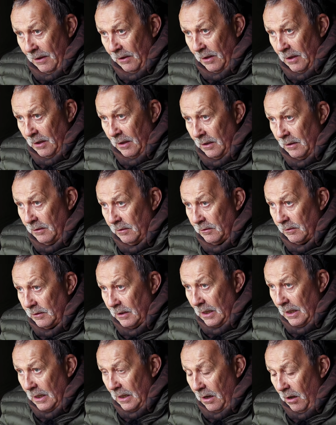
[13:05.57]

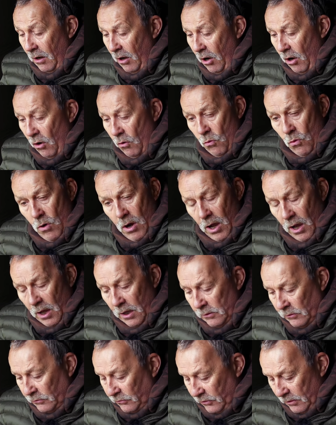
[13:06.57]
and uh, a whole
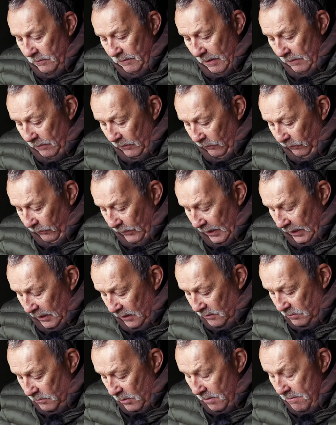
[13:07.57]
host of other
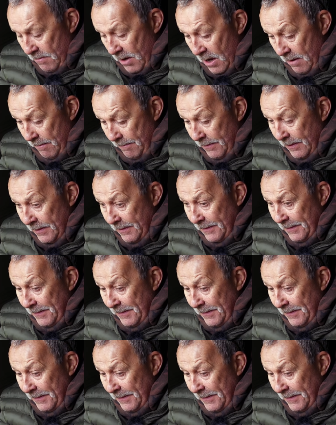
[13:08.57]
things. My mum,